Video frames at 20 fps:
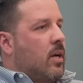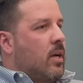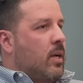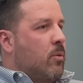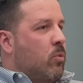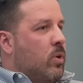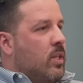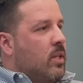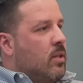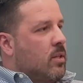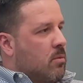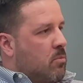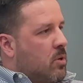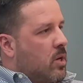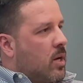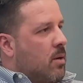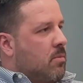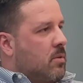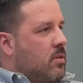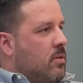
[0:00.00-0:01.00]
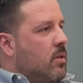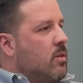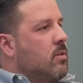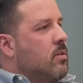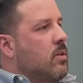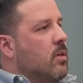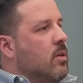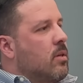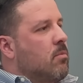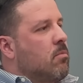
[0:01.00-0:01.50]
within the Prompt
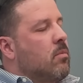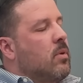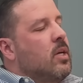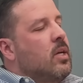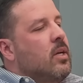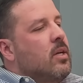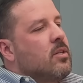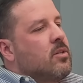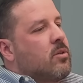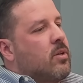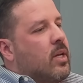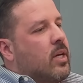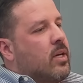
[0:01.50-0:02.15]
system so